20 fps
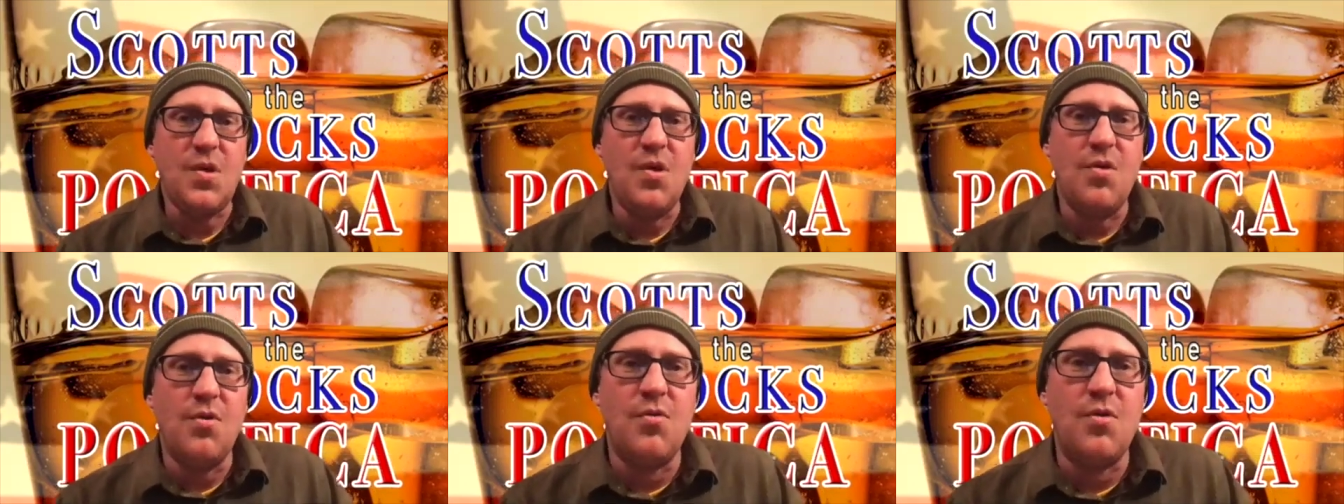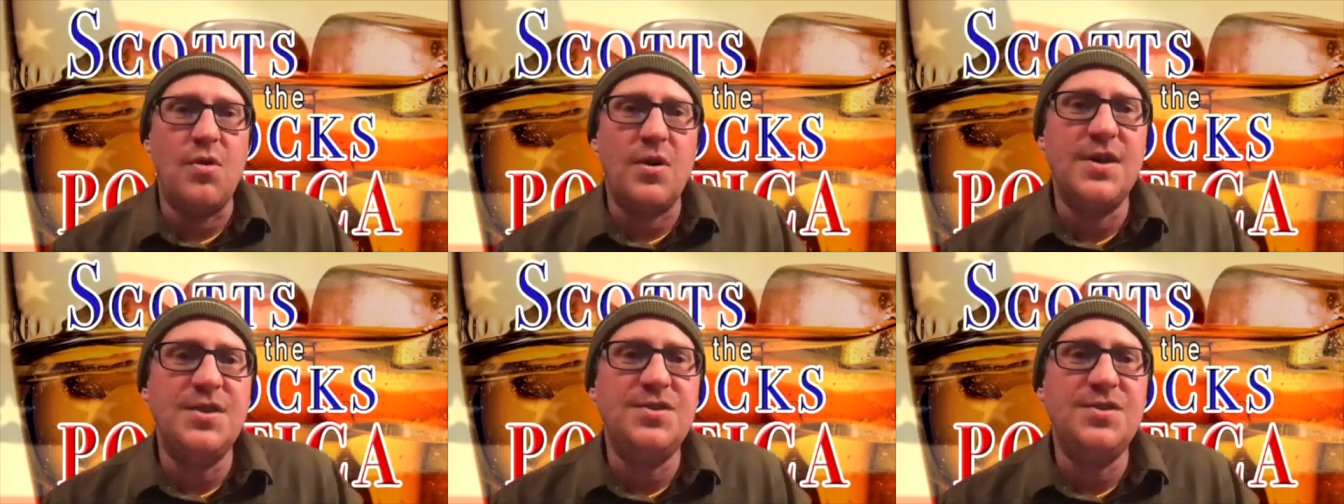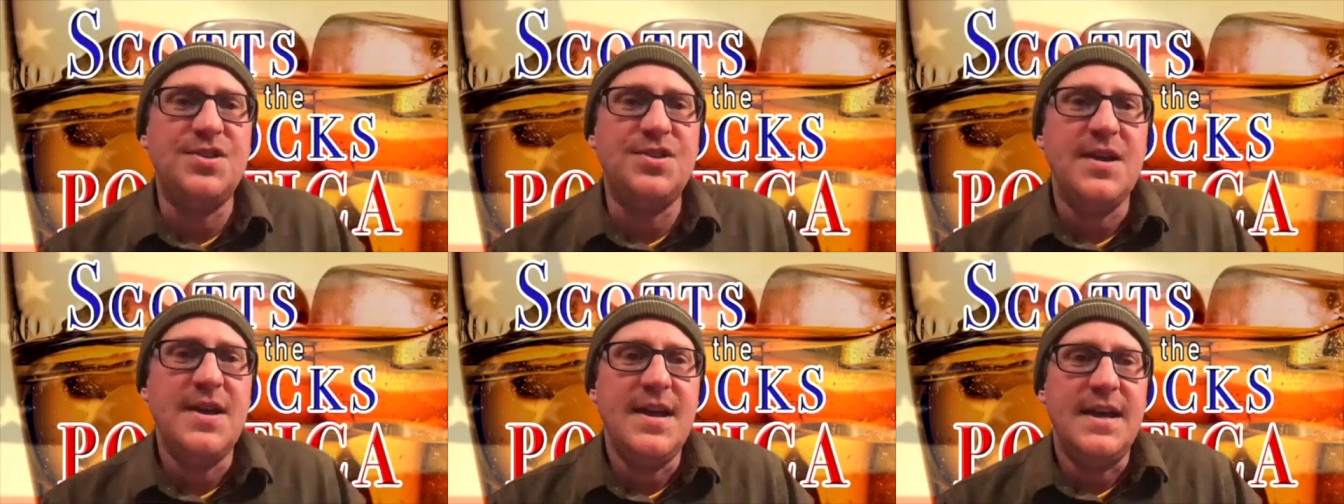
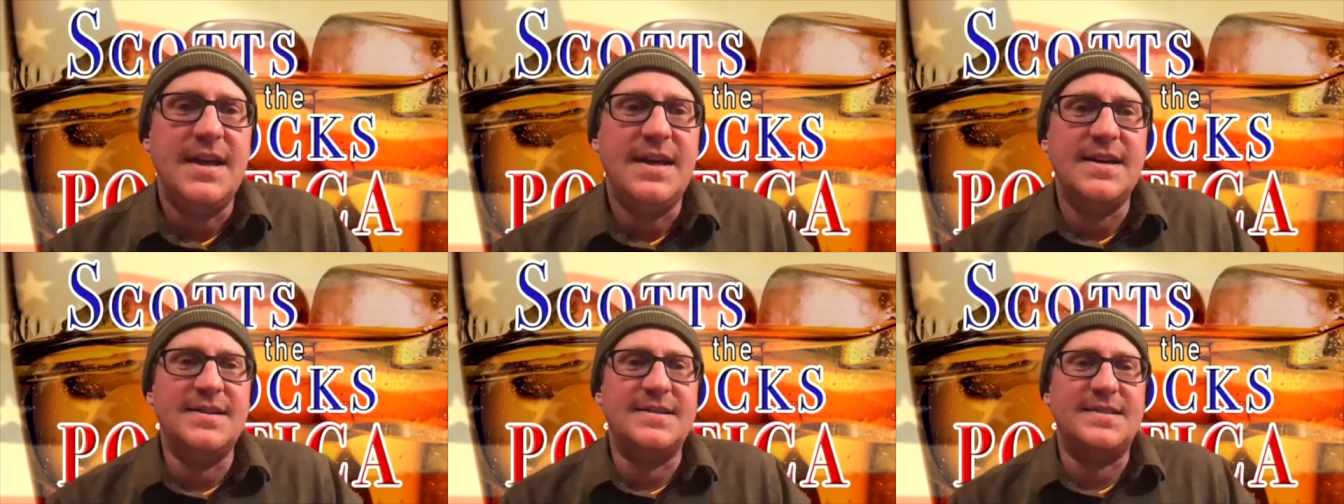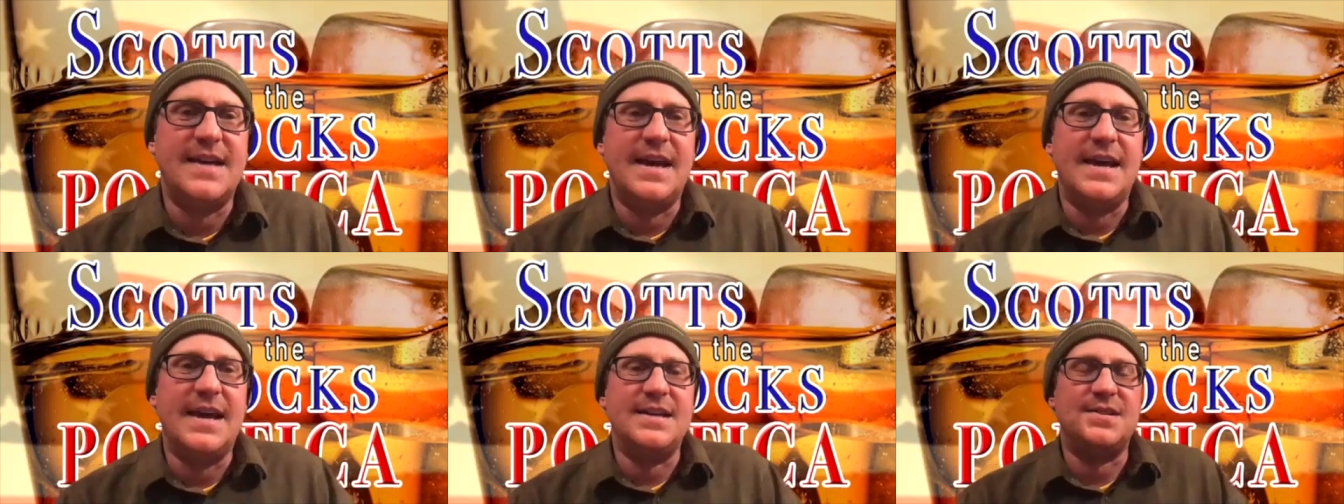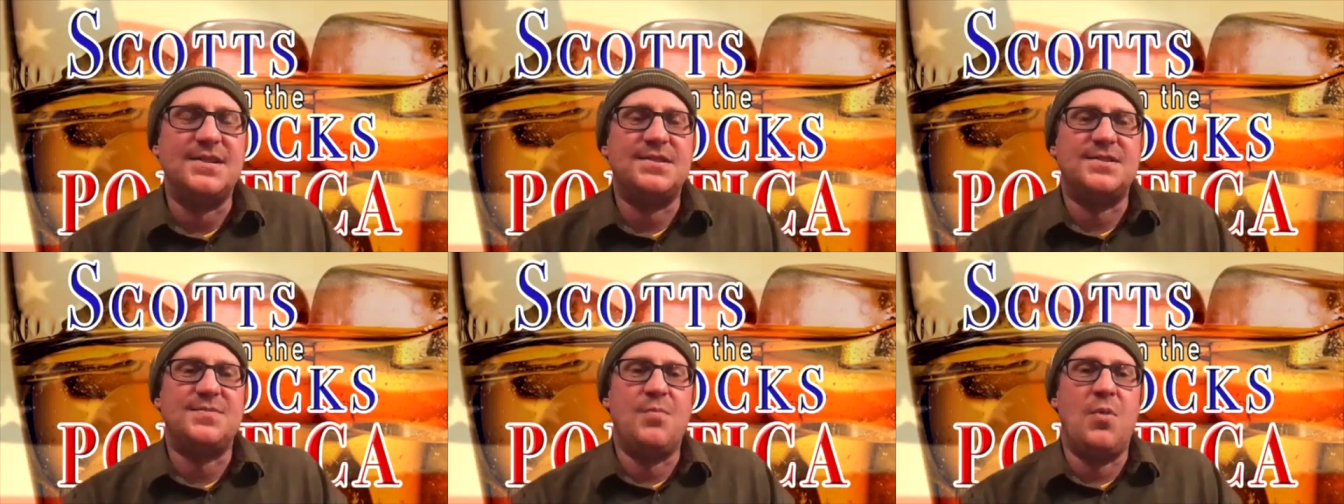Orange is a
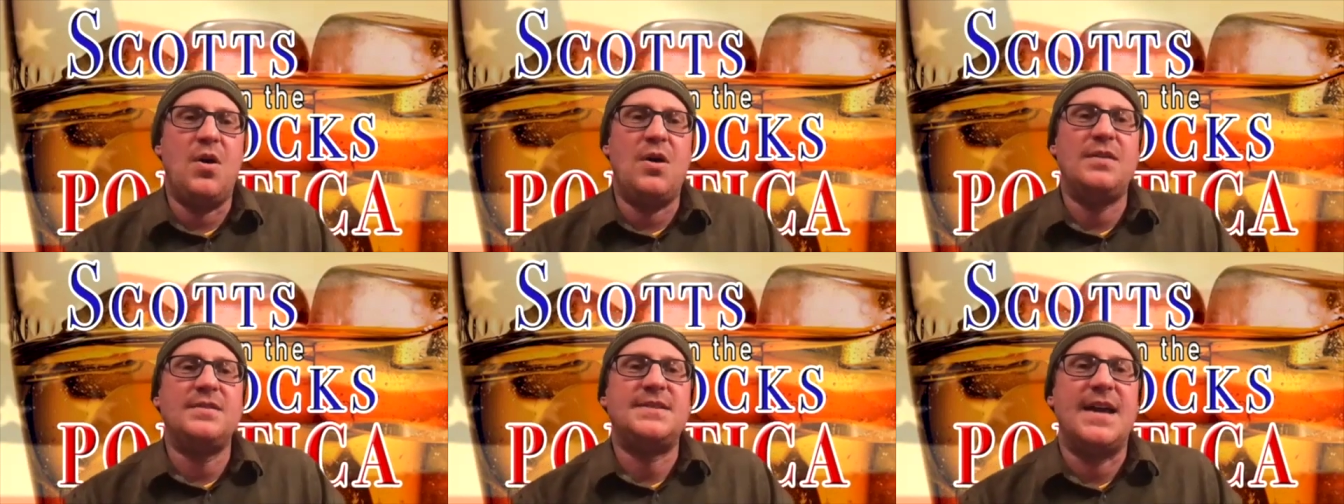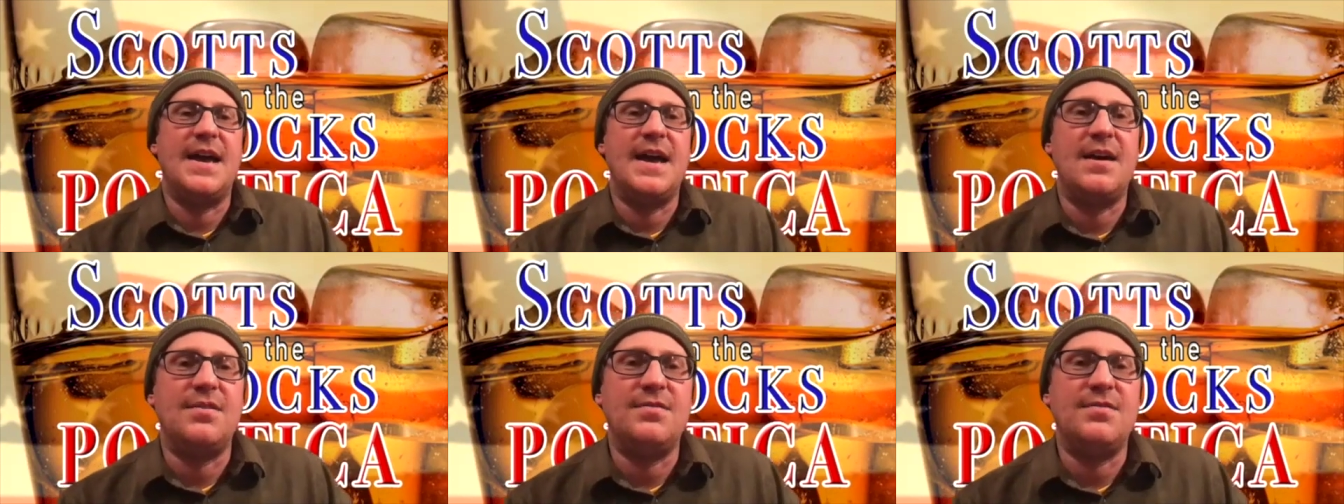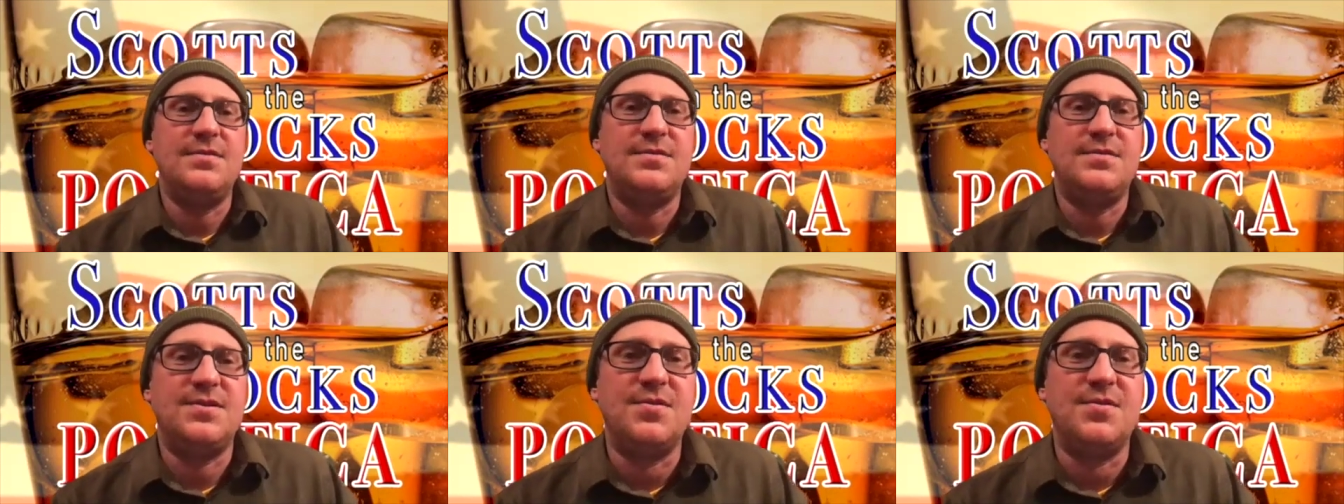small
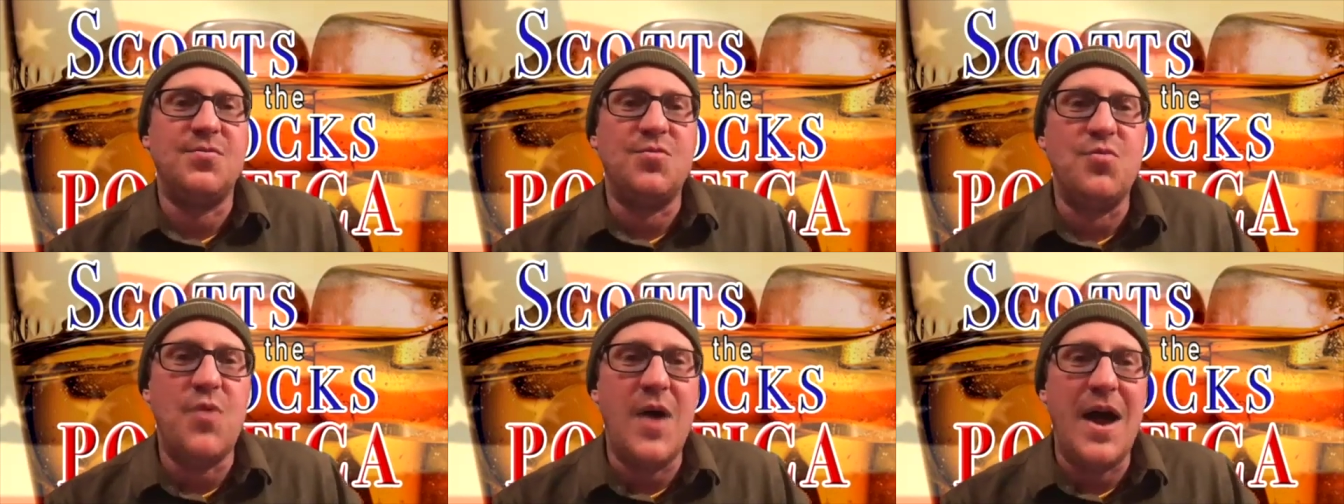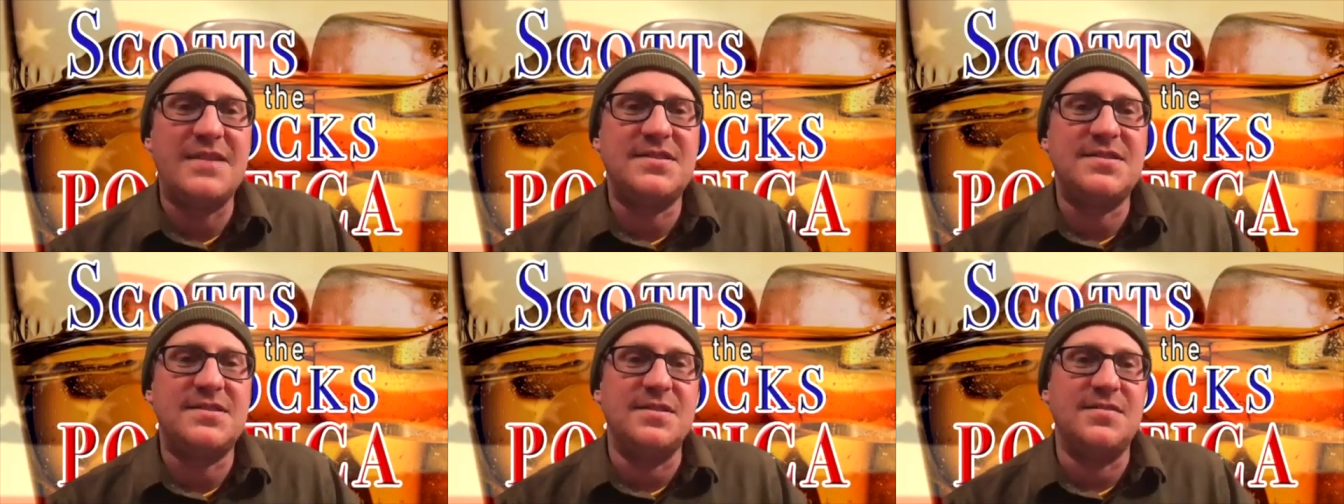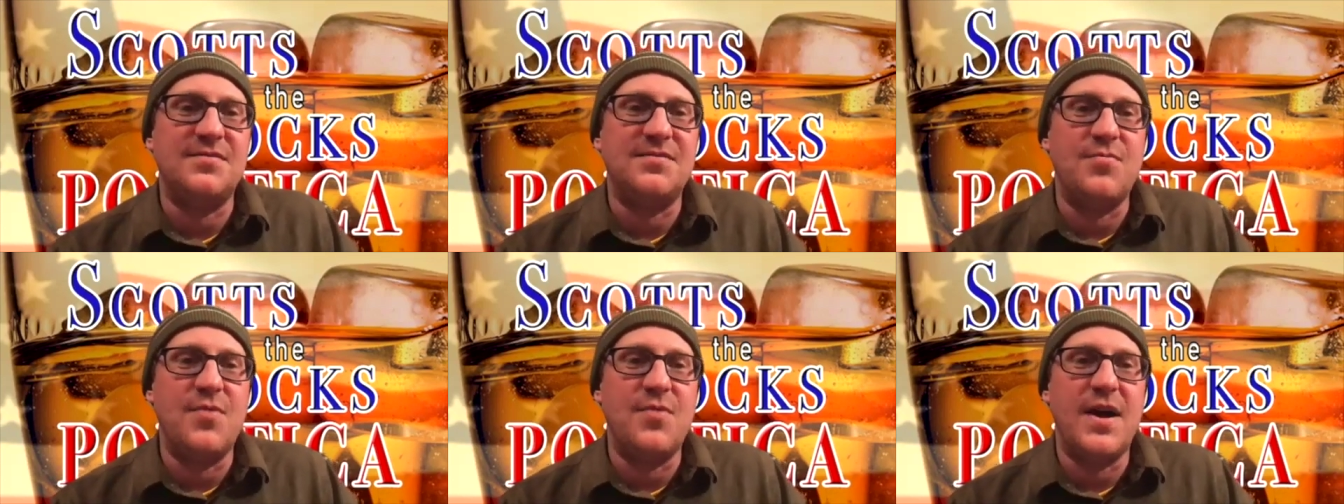town to the west
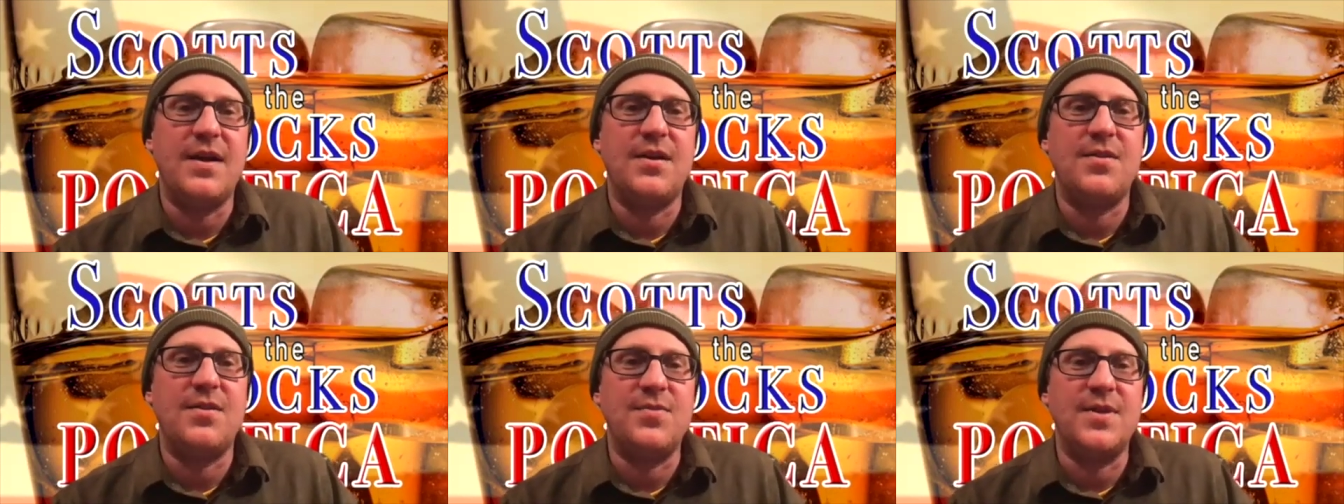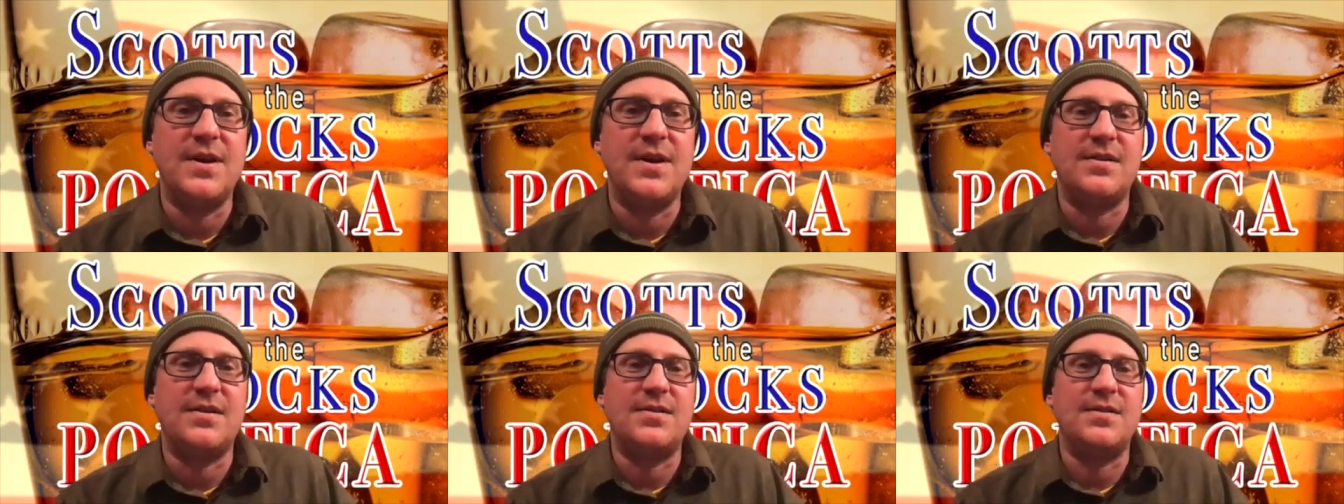of where we're